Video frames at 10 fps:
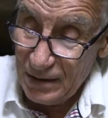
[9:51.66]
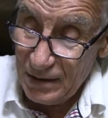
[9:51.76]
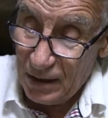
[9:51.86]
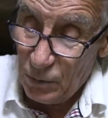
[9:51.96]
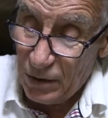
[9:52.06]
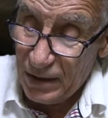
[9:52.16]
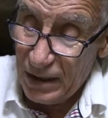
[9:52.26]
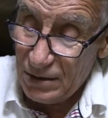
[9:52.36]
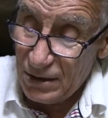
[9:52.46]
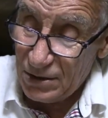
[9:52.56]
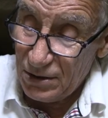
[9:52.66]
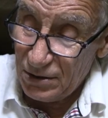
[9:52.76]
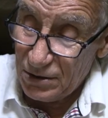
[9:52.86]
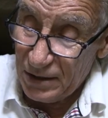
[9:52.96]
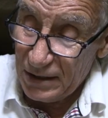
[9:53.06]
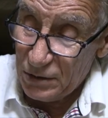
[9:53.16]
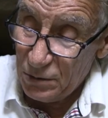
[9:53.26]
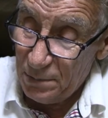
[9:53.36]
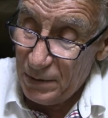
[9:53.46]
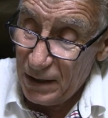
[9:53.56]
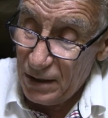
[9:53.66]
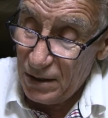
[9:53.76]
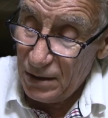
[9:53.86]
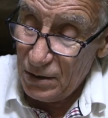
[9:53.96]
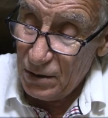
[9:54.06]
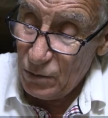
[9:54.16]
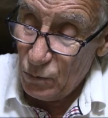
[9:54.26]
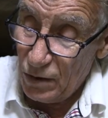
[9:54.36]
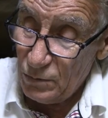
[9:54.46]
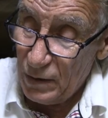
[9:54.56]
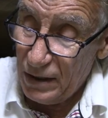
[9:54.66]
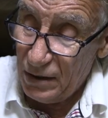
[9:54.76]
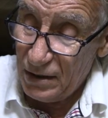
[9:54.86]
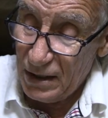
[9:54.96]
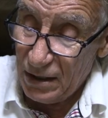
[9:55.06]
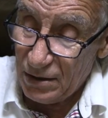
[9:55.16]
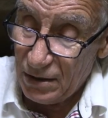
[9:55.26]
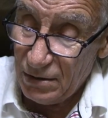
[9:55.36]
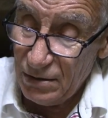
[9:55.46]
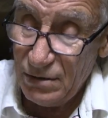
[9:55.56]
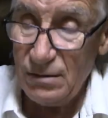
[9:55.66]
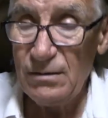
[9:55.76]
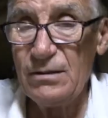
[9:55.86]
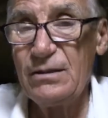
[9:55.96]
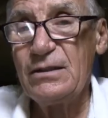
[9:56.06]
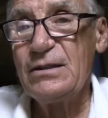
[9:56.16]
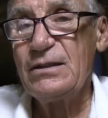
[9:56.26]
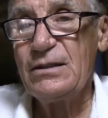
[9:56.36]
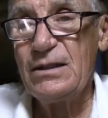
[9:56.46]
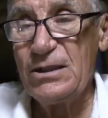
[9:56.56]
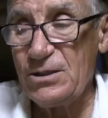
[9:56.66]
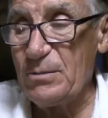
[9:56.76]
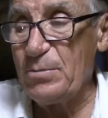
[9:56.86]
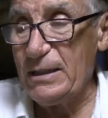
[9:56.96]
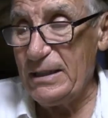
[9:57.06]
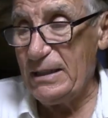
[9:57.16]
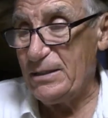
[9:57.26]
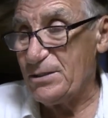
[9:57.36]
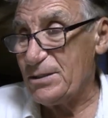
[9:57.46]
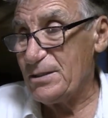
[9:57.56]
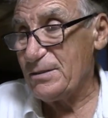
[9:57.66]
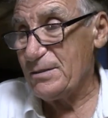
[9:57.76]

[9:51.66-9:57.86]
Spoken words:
A warrior does not try to appear one way or the other. He simply is.